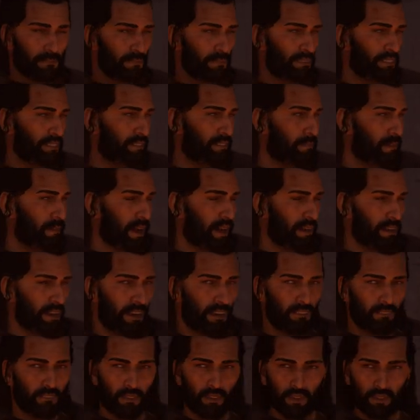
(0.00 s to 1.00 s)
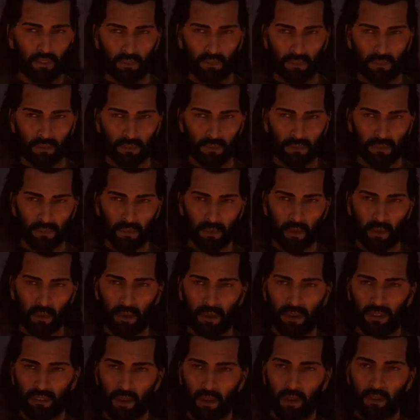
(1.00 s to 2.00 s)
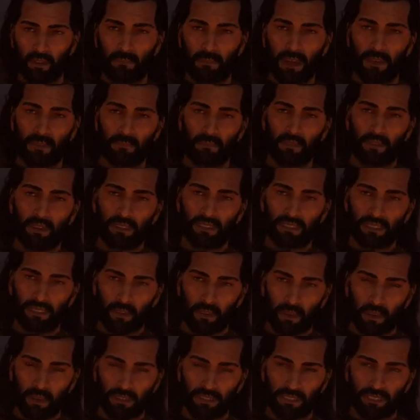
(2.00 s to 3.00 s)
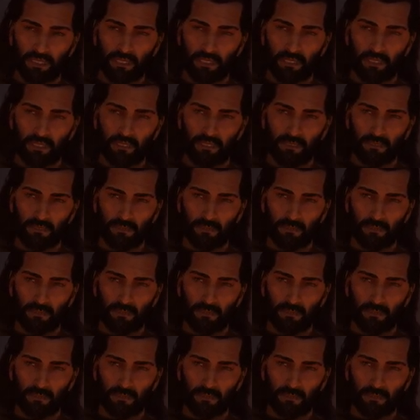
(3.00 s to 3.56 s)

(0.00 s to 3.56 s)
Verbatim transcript: a busy man, Eivor. Weighed down by pressing duties.